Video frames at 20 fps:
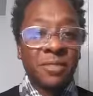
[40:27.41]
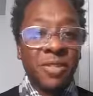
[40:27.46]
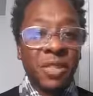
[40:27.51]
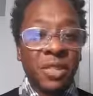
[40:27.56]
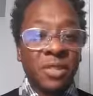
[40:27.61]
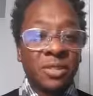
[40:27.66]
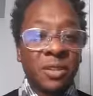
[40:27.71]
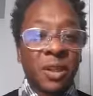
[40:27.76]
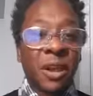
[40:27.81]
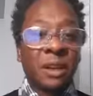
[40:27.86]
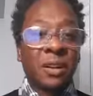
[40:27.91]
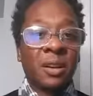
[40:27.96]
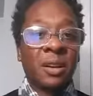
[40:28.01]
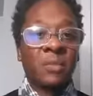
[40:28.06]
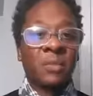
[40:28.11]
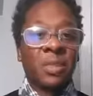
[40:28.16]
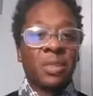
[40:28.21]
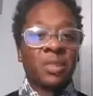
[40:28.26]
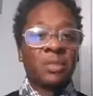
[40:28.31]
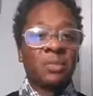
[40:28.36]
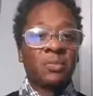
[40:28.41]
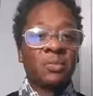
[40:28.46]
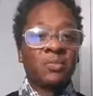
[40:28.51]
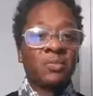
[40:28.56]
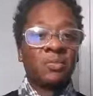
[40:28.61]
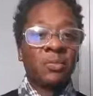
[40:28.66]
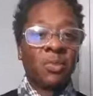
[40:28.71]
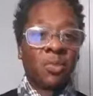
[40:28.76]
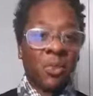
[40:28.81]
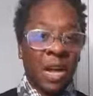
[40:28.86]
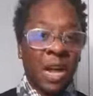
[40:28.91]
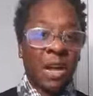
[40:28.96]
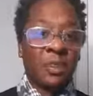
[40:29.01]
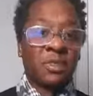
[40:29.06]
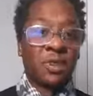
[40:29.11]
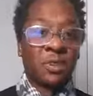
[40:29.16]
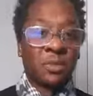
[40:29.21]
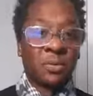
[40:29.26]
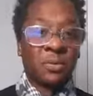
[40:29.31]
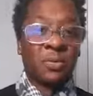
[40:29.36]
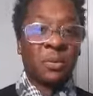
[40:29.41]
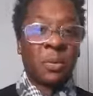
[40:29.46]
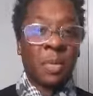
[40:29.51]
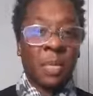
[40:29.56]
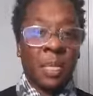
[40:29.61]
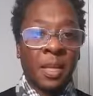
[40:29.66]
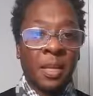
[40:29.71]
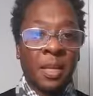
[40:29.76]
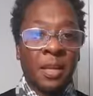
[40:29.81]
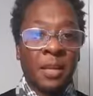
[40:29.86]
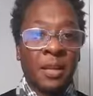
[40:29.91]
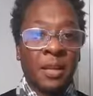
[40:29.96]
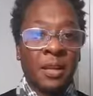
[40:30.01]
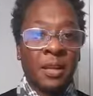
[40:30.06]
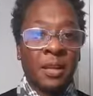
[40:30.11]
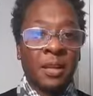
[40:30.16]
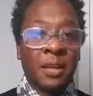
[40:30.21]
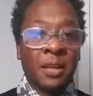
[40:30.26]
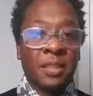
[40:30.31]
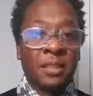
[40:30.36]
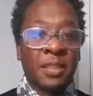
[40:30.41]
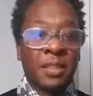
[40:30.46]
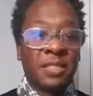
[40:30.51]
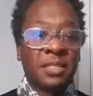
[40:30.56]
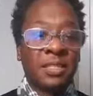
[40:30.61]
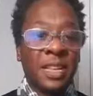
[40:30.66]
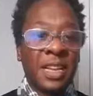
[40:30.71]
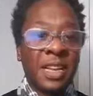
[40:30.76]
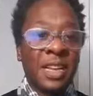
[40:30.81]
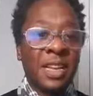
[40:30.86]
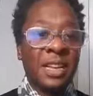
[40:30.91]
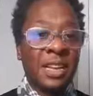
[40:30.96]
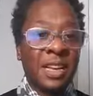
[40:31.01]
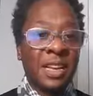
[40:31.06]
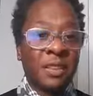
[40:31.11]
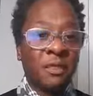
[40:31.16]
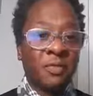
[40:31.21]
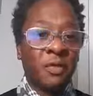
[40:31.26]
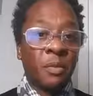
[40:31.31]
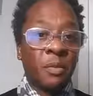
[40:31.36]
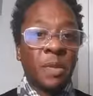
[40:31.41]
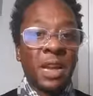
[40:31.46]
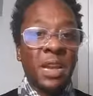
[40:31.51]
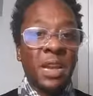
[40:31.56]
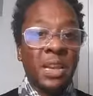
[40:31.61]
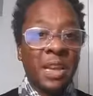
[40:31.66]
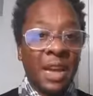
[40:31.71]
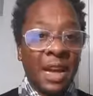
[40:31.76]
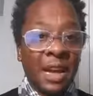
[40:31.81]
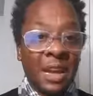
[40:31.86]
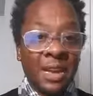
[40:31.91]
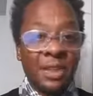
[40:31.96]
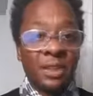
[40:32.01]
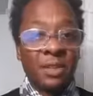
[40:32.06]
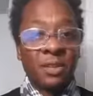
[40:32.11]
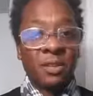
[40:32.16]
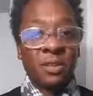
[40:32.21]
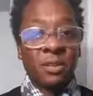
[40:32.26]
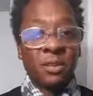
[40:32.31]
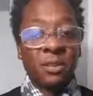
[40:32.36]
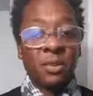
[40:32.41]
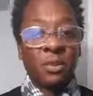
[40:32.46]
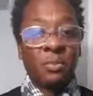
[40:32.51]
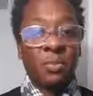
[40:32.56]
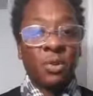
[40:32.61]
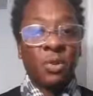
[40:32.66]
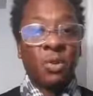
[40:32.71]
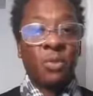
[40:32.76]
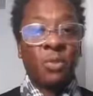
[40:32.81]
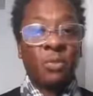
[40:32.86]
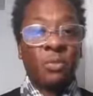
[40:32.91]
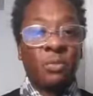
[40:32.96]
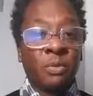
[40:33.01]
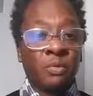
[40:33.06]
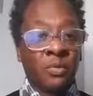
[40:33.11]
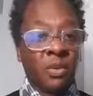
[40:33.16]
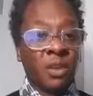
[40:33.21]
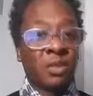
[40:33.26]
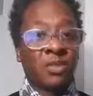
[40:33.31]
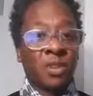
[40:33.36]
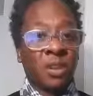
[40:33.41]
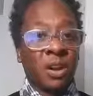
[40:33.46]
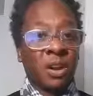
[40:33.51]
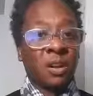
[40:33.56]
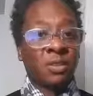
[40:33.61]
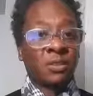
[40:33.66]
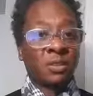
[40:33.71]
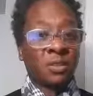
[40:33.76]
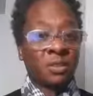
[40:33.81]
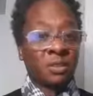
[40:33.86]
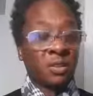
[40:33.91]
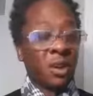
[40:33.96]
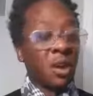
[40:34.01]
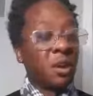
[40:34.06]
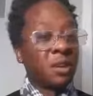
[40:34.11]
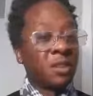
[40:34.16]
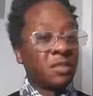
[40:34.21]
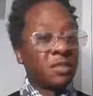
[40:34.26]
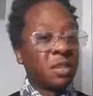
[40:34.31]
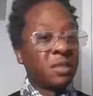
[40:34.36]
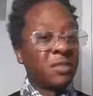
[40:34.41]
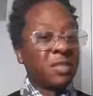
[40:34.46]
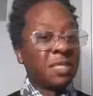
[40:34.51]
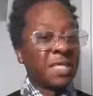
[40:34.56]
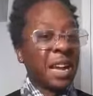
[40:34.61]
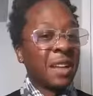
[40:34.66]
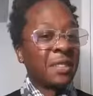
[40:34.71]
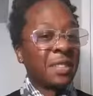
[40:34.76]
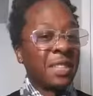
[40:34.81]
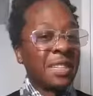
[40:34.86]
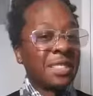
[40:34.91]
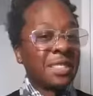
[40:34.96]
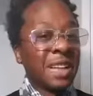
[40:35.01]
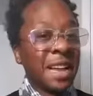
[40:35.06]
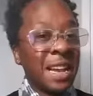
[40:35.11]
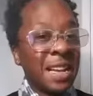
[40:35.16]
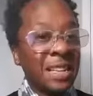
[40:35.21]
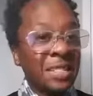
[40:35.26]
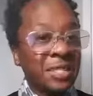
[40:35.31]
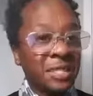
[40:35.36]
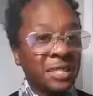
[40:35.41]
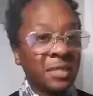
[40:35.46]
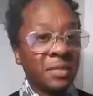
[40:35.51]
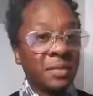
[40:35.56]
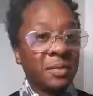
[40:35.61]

So how come this mulatto, this Indian from India, but who prefers to call, us, call herself Southeast Asian,